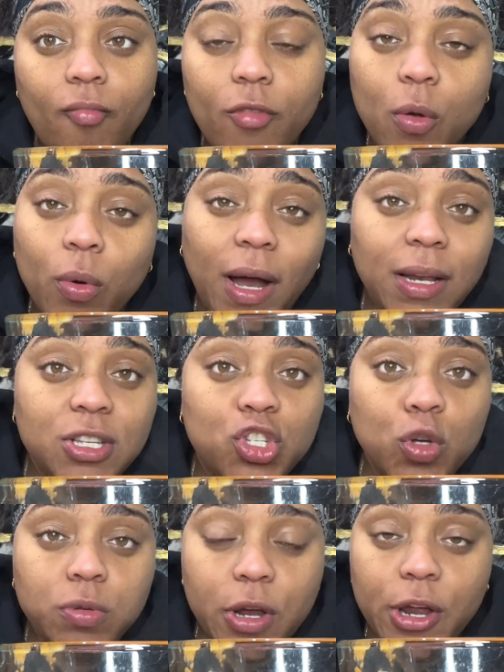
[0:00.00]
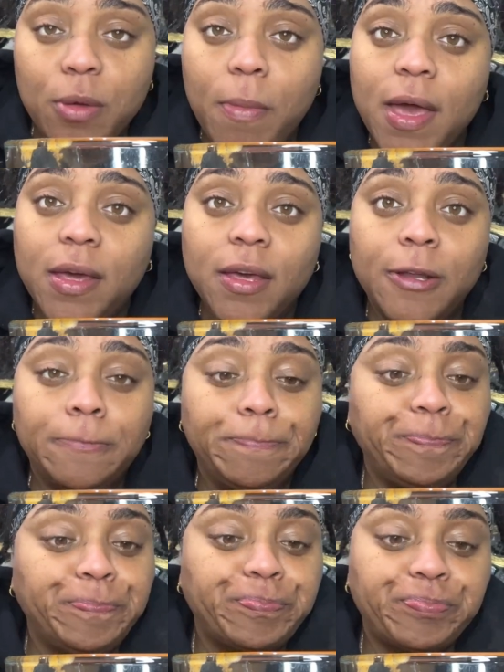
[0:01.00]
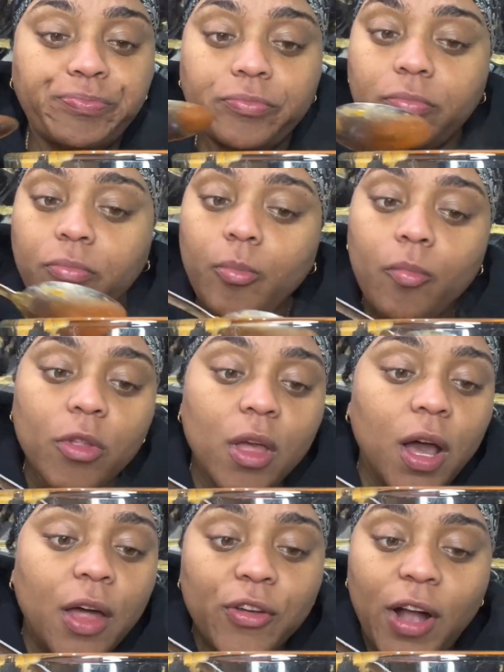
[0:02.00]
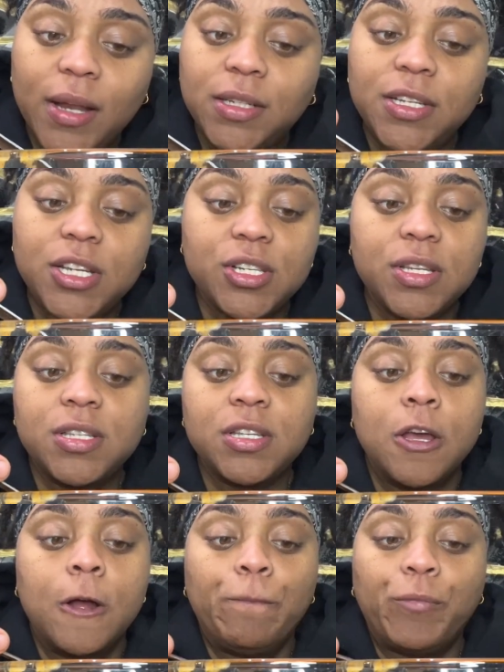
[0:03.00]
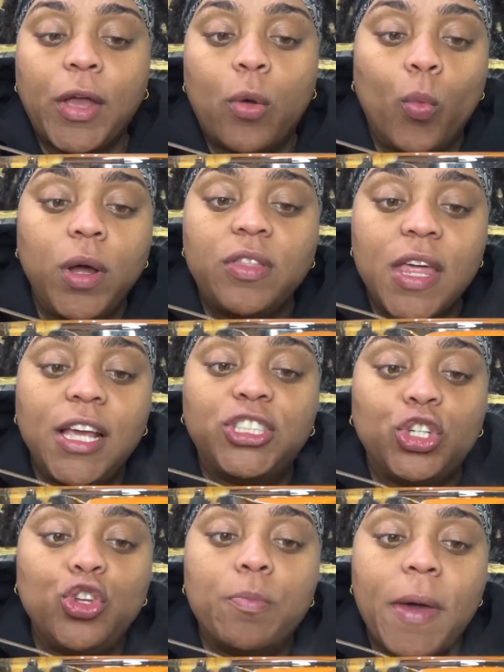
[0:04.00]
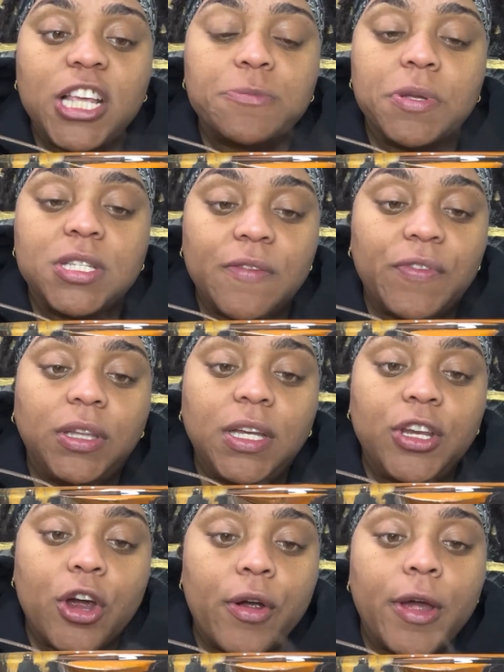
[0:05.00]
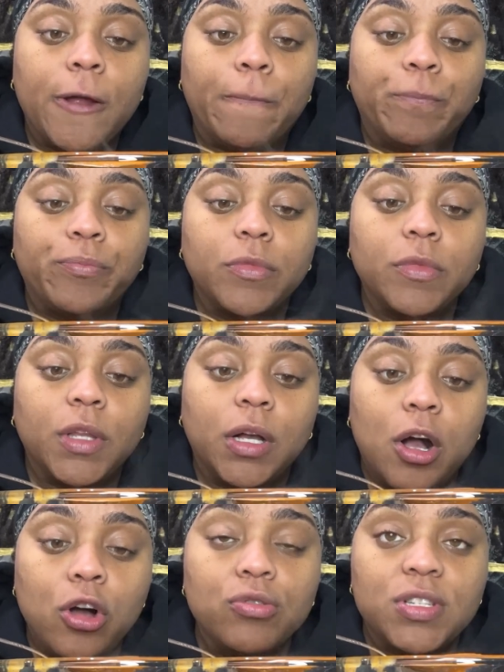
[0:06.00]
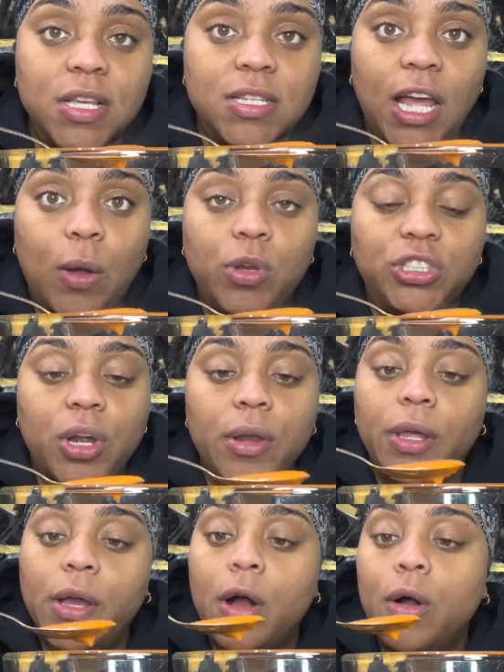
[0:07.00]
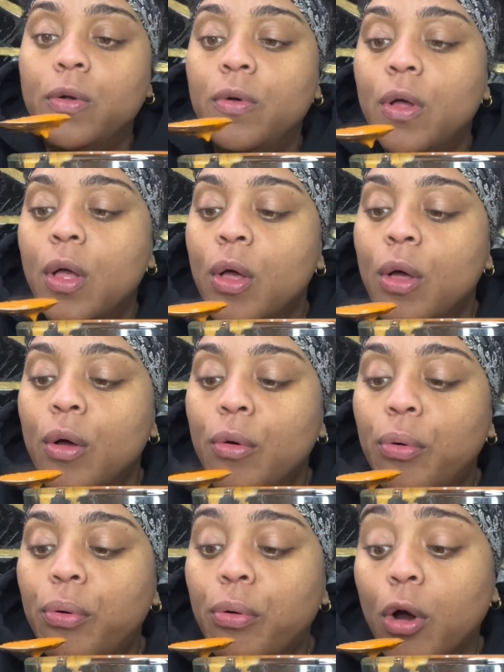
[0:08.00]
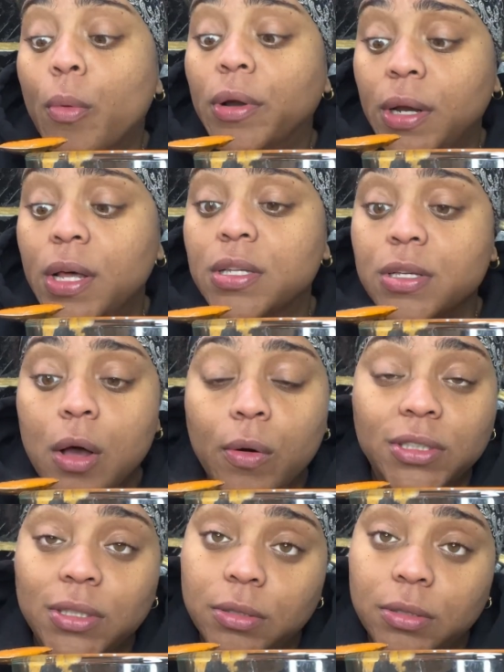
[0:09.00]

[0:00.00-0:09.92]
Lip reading: What kind of soups are you making? Other kind of dishes? Like what things do you make specifically during the cold season? Like when it's starting to get cold or when it is cold, because